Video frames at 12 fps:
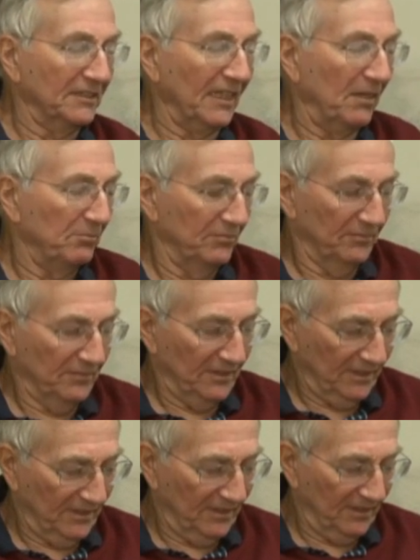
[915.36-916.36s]
stop.
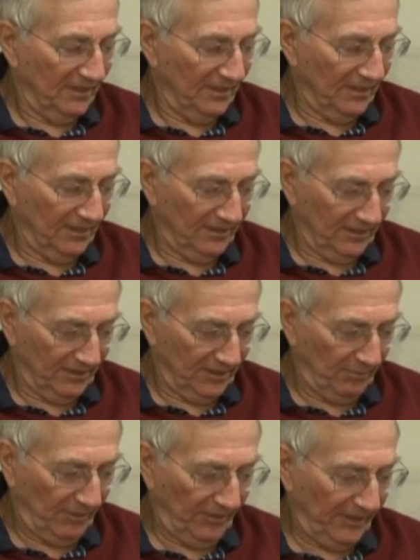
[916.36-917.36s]
I
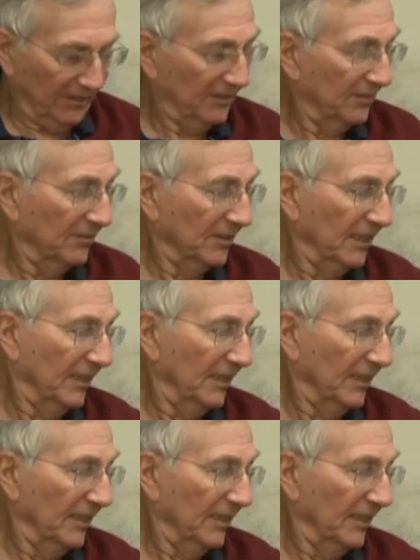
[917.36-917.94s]
just buried it. Okay,